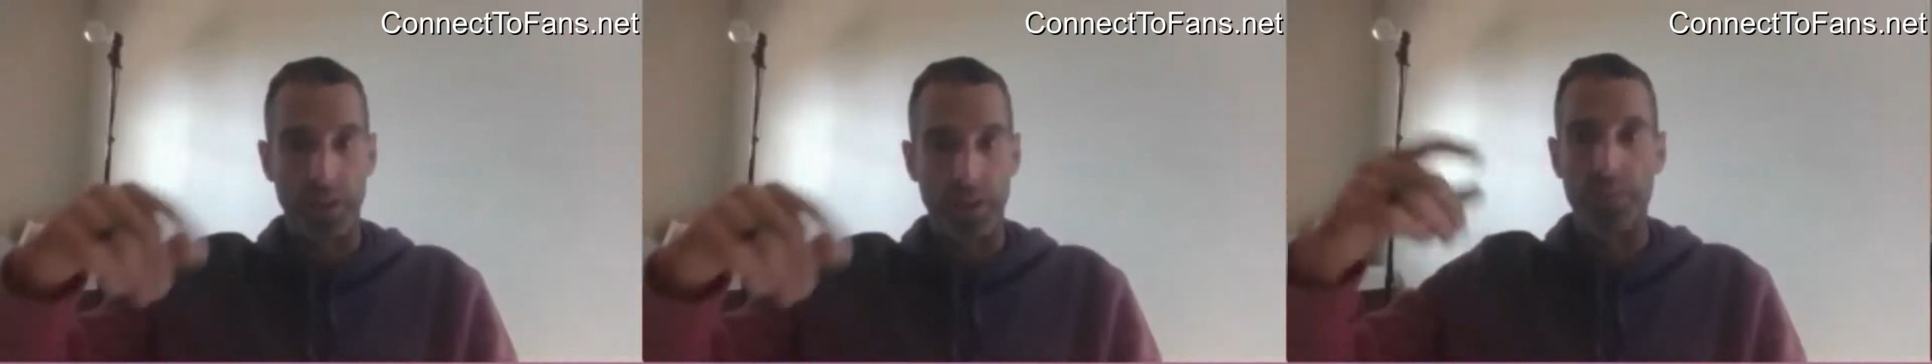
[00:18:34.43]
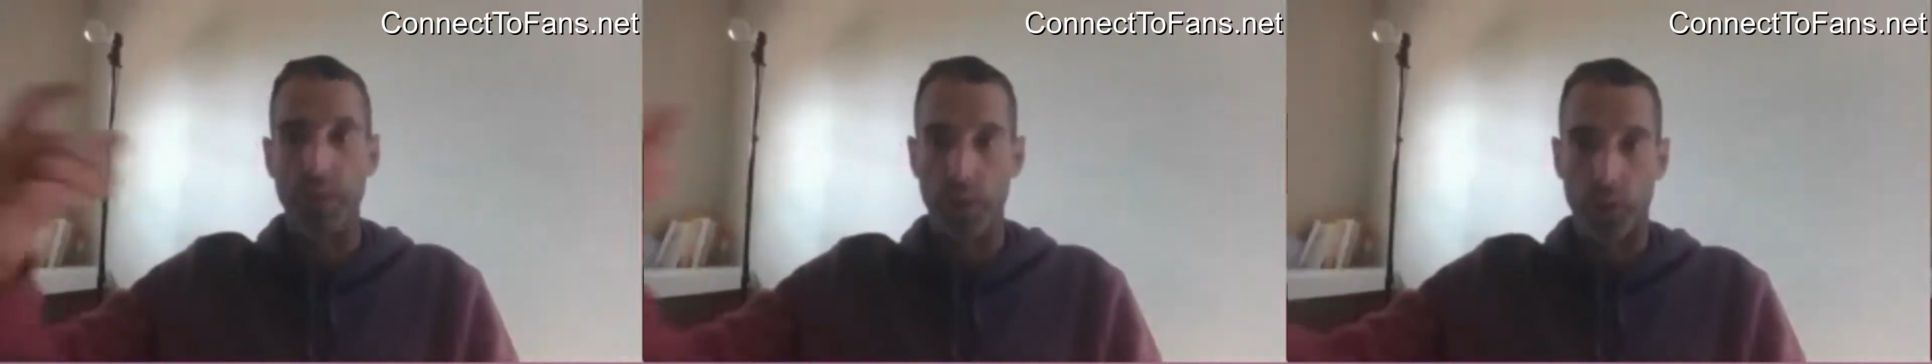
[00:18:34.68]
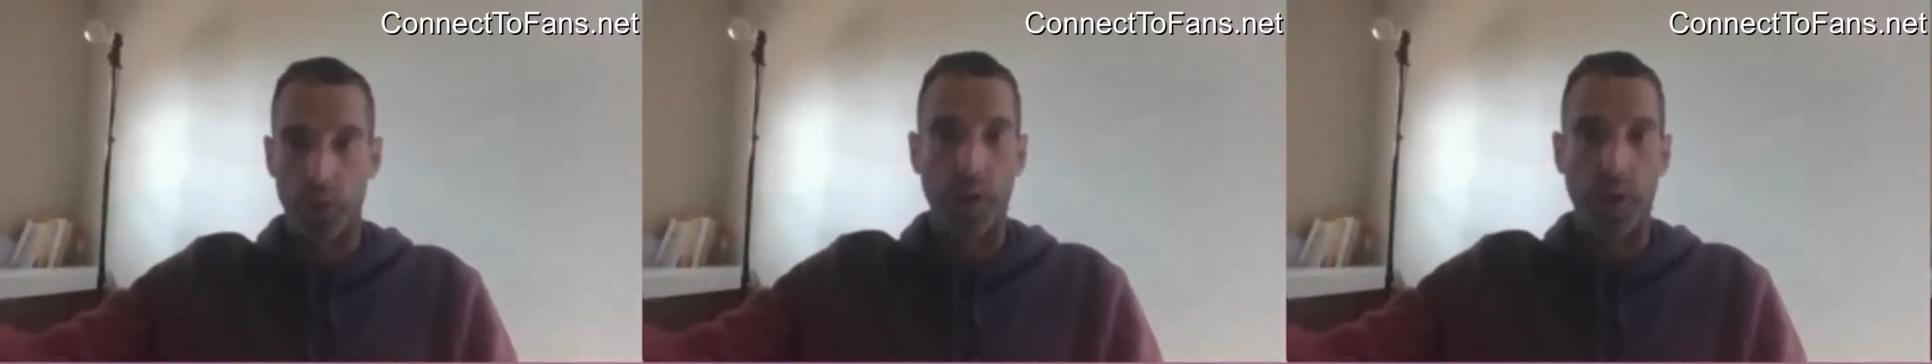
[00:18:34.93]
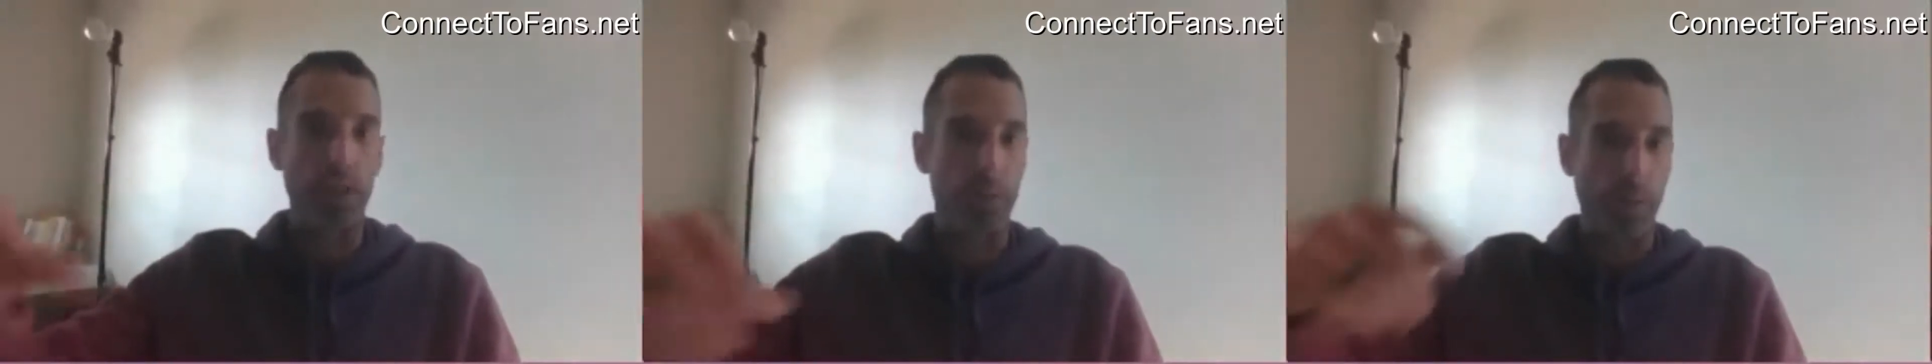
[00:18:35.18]
and to be able to
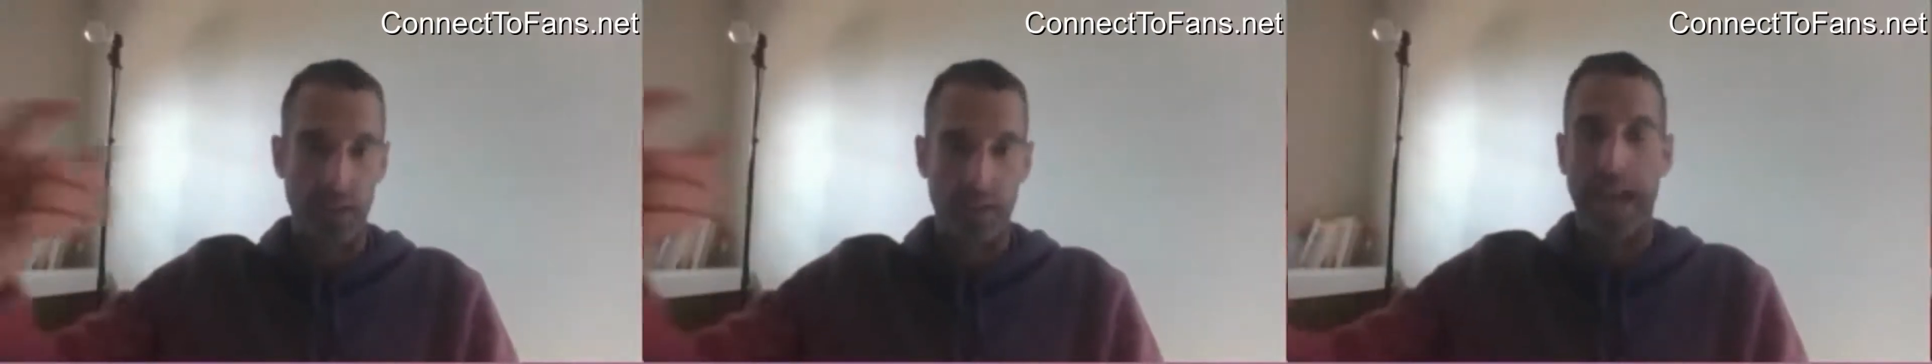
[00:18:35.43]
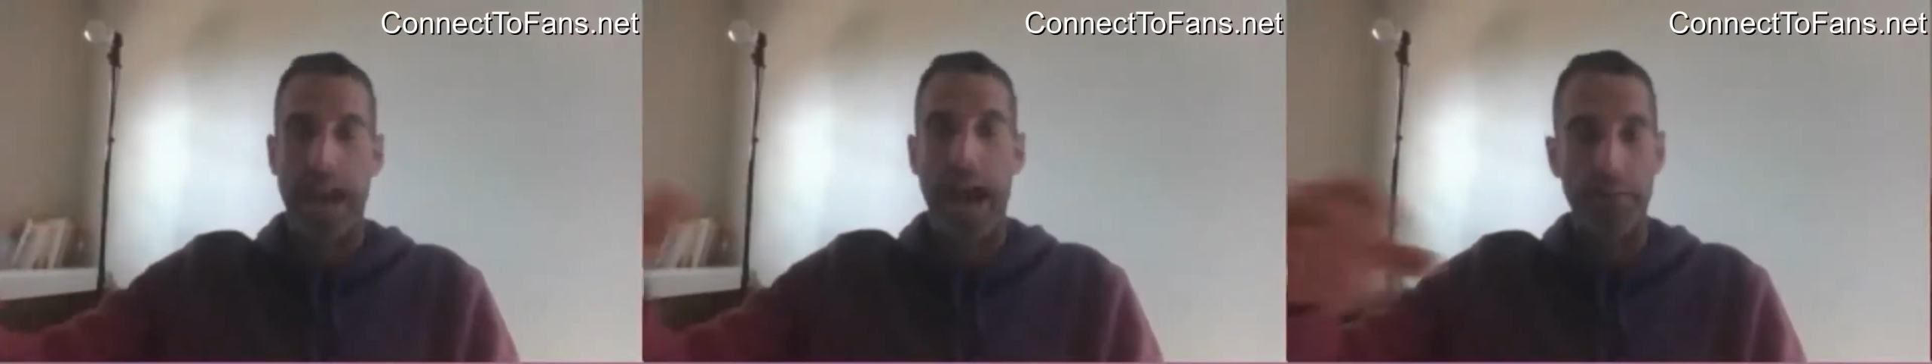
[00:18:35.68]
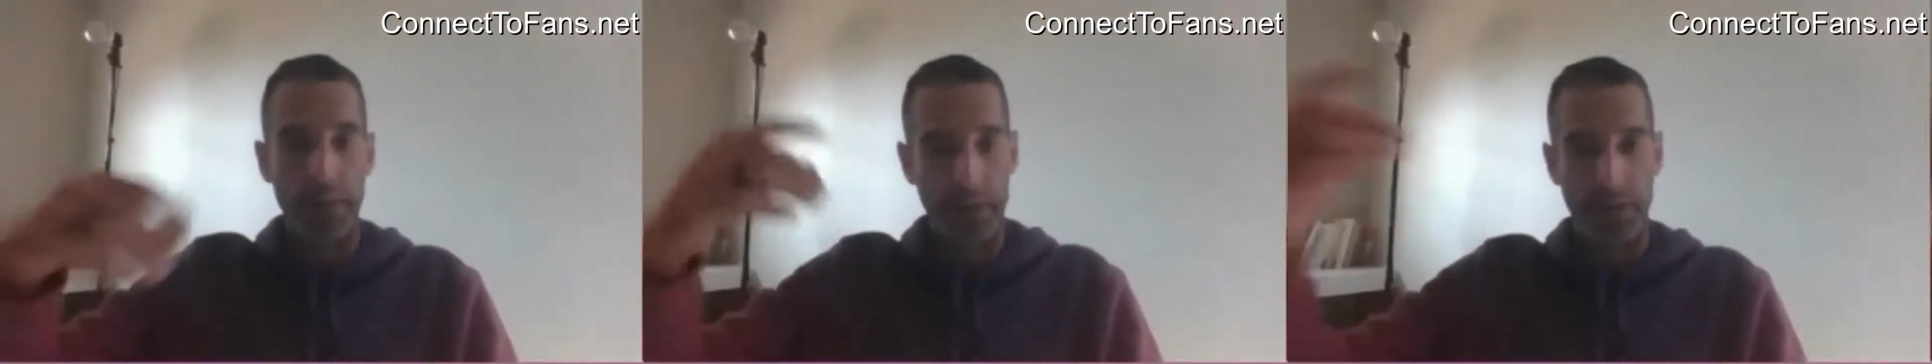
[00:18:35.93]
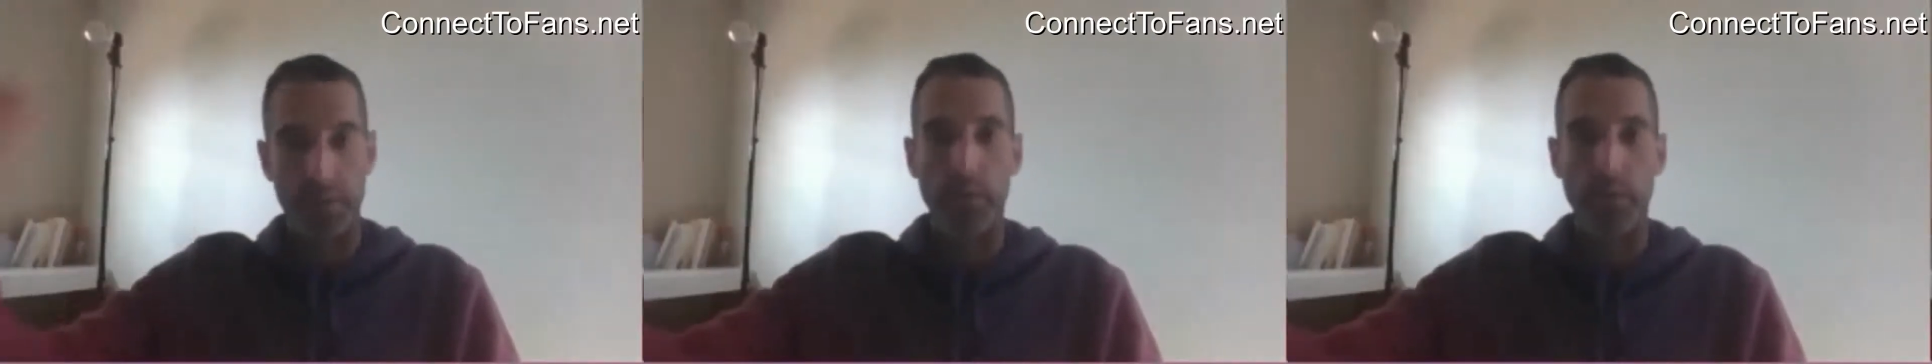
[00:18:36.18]
create the space and the
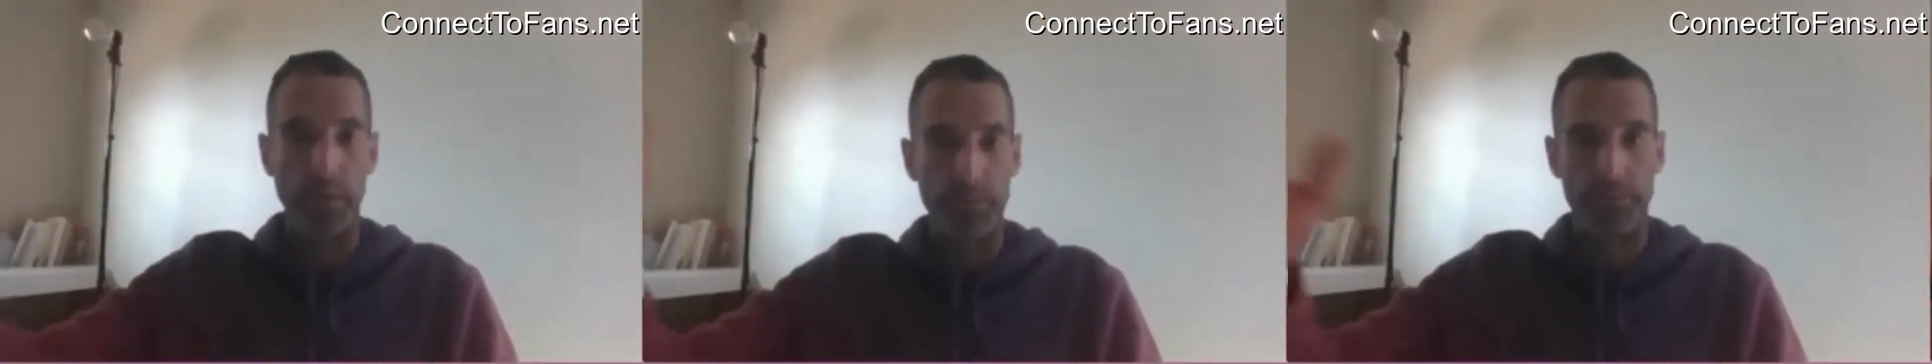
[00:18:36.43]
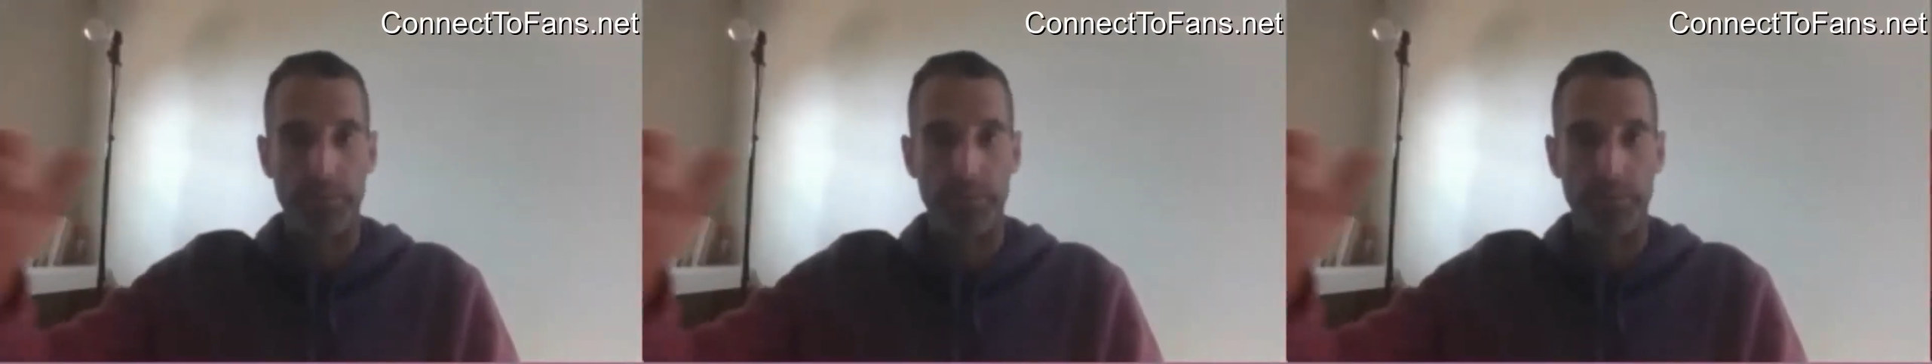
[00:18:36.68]
habits to be able